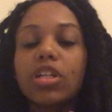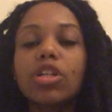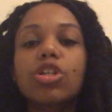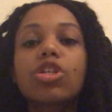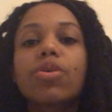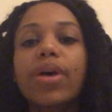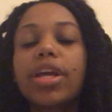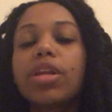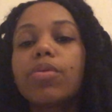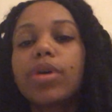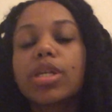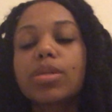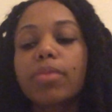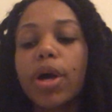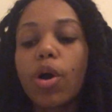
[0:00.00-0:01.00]
So
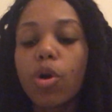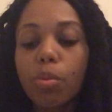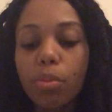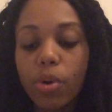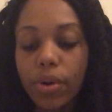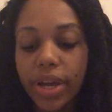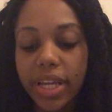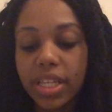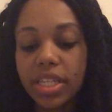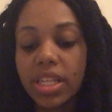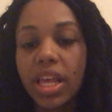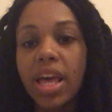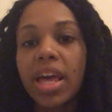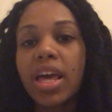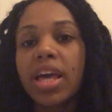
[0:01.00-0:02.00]
anyways, my whole point
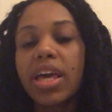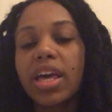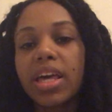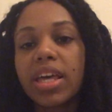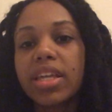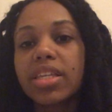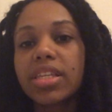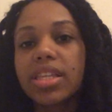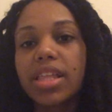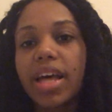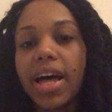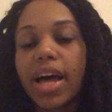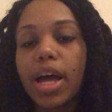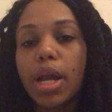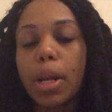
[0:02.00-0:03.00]
is
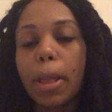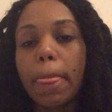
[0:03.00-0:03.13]
that